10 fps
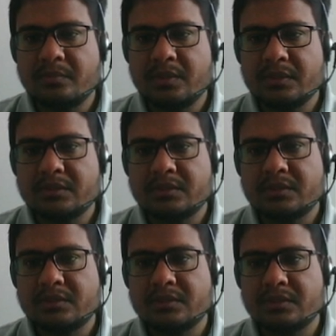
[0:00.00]
plus
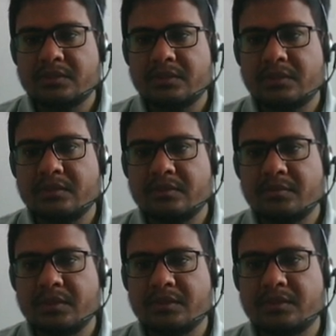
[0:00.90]
16
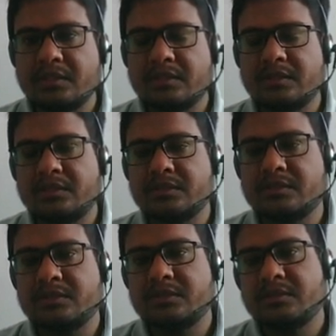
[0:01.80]
minus 9, that
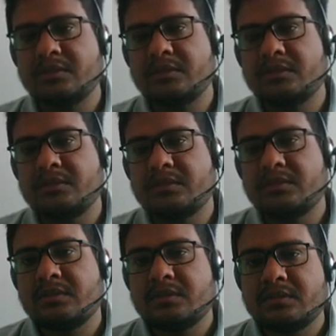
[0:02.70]
is
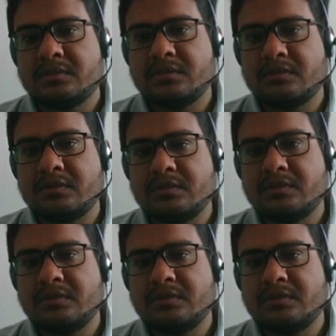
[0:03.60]
7,